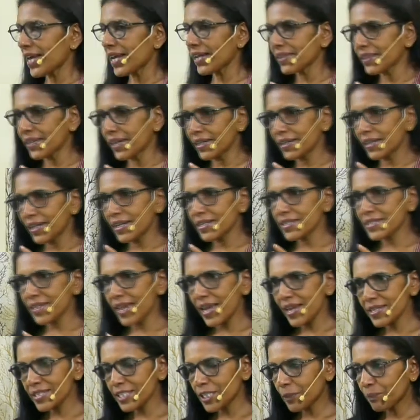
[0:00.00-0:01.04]
10:13
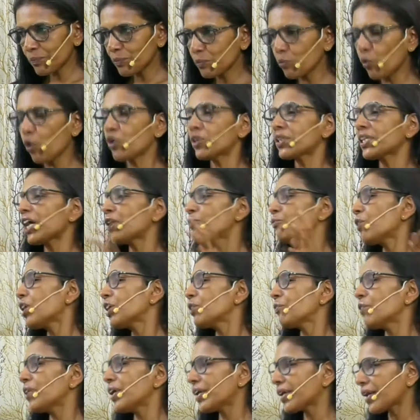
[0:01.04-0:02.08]
says, more than
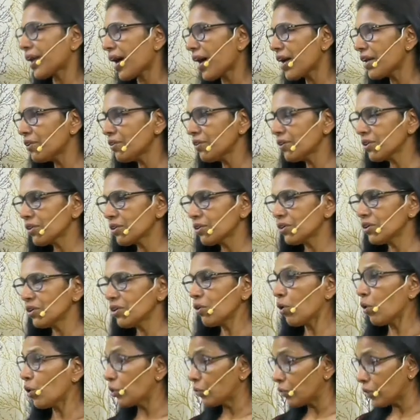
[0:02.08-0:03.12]
what we can,
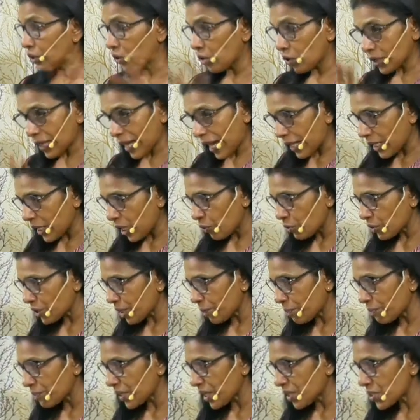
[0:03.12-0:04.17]
God will not allow
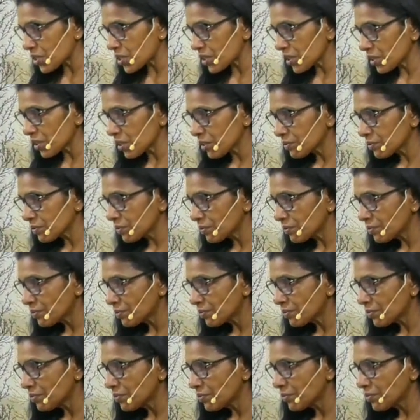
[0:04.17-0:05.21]
temptations.
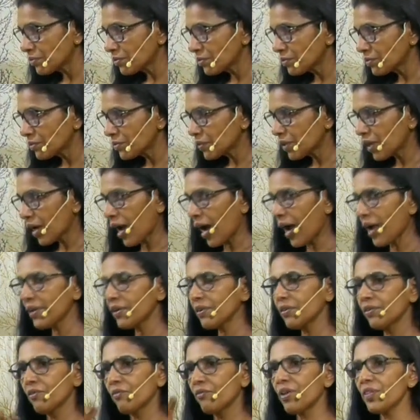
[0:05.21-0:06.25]

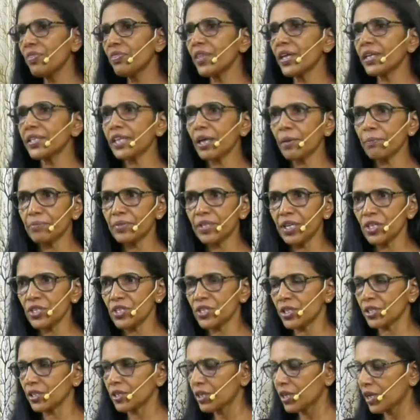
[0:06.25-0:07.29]
And with the
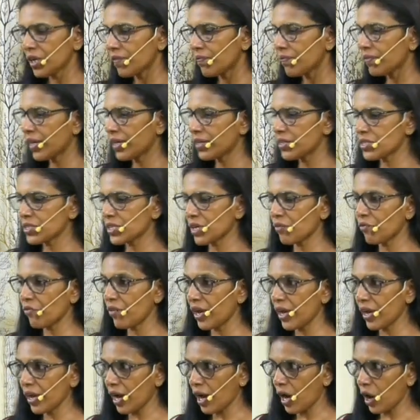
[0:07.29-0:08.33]
temptation, there is a
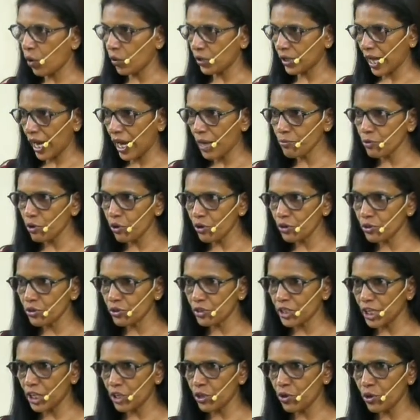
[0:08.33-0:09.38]
way out. I am going to
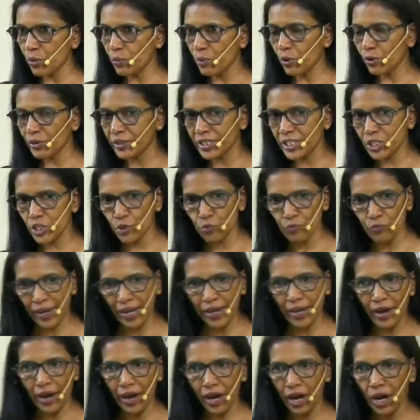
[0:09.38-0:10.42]
tell you about this
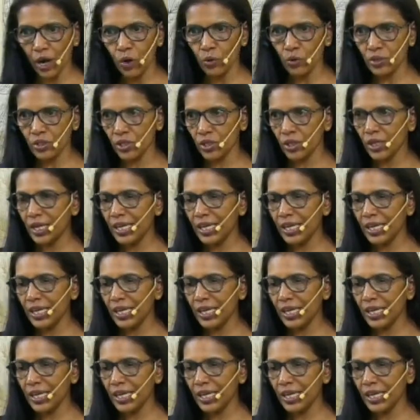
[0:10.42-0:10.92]
way out.